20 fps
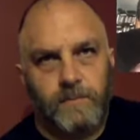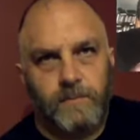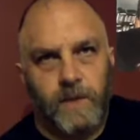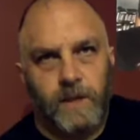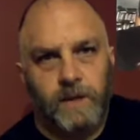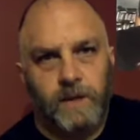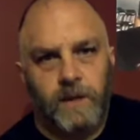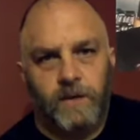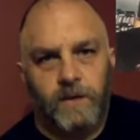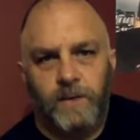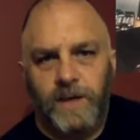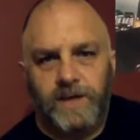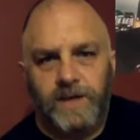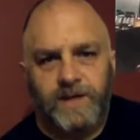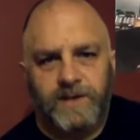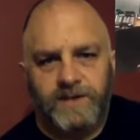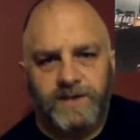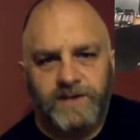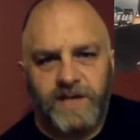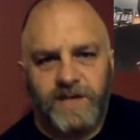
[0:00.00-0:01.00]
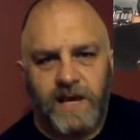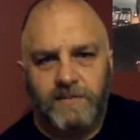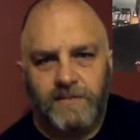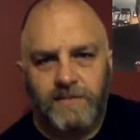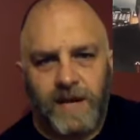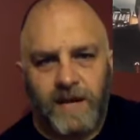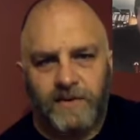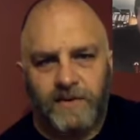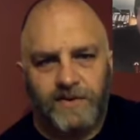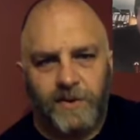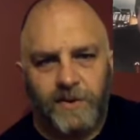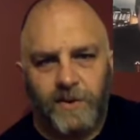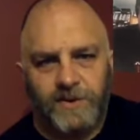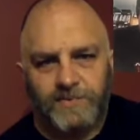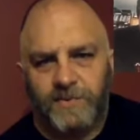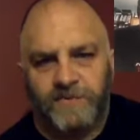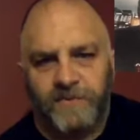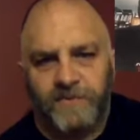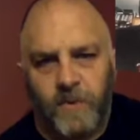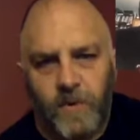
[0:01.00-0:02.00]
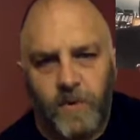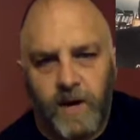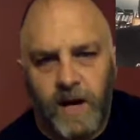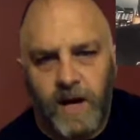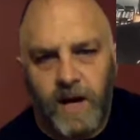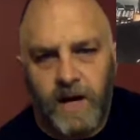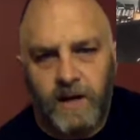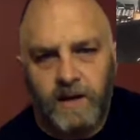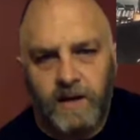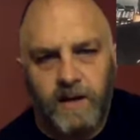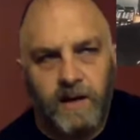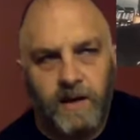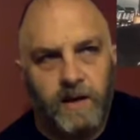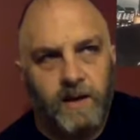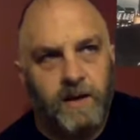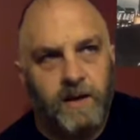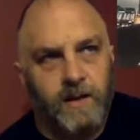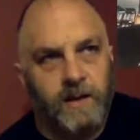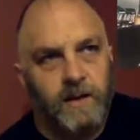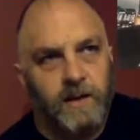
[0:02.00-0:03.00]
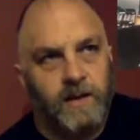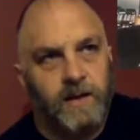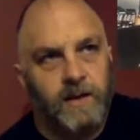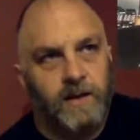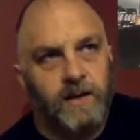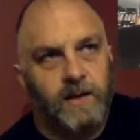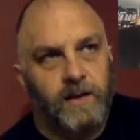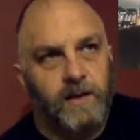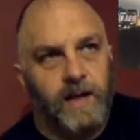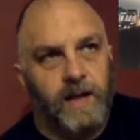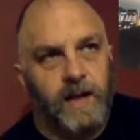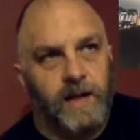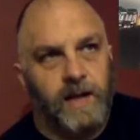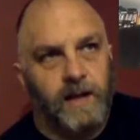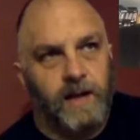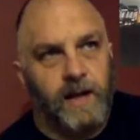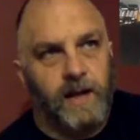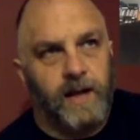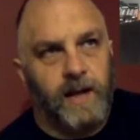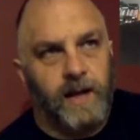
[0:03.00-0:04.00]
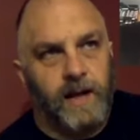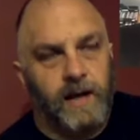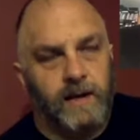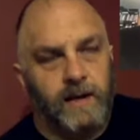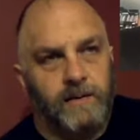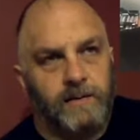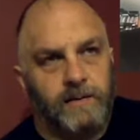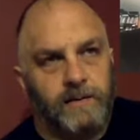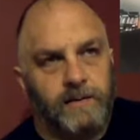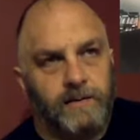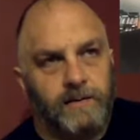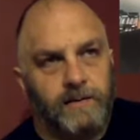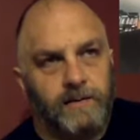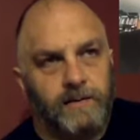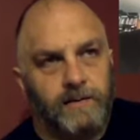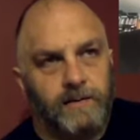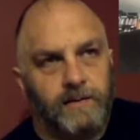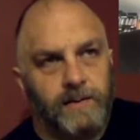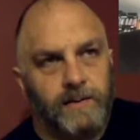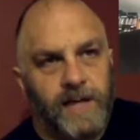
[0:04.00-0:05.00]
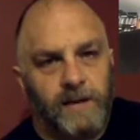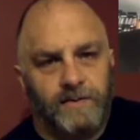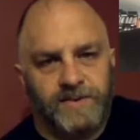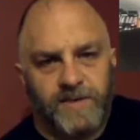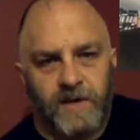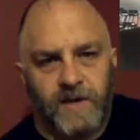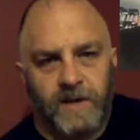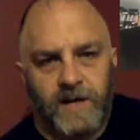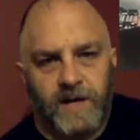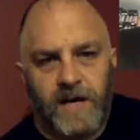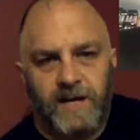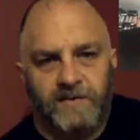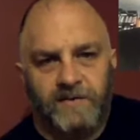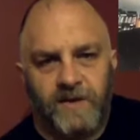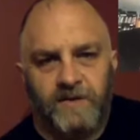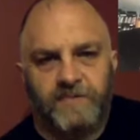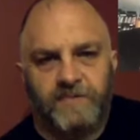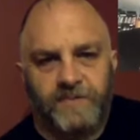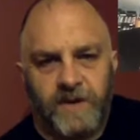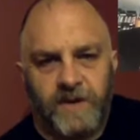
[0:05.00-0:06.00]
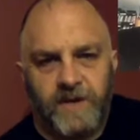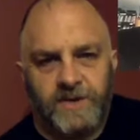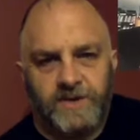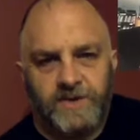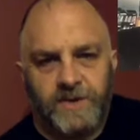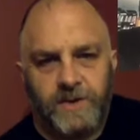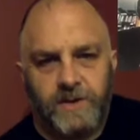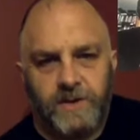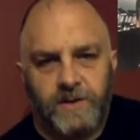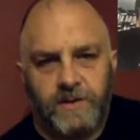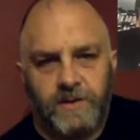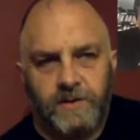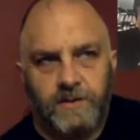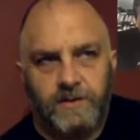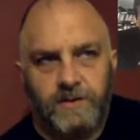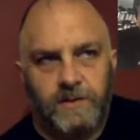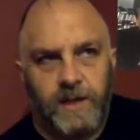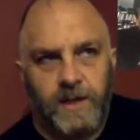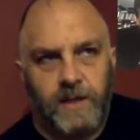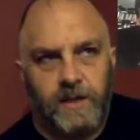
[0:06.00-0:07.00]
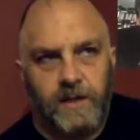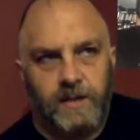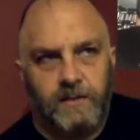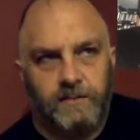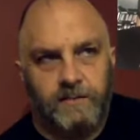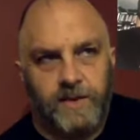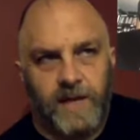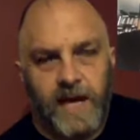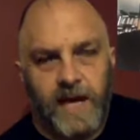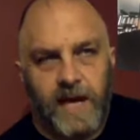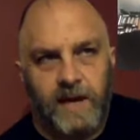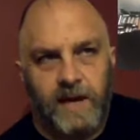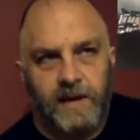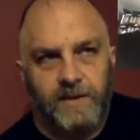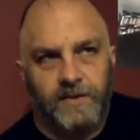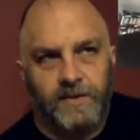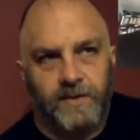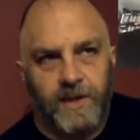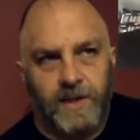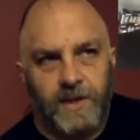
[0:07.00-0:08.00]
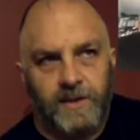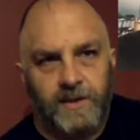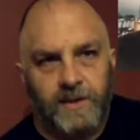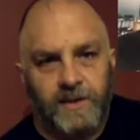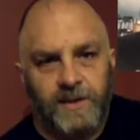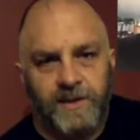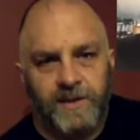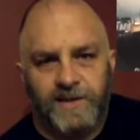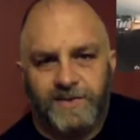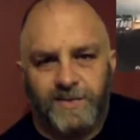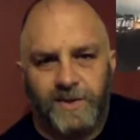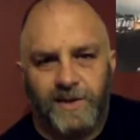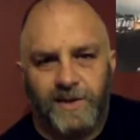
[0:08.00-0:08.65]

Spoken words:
we had done sandbag throws beforehand, and that was our finisher. And we got into it, and it's really,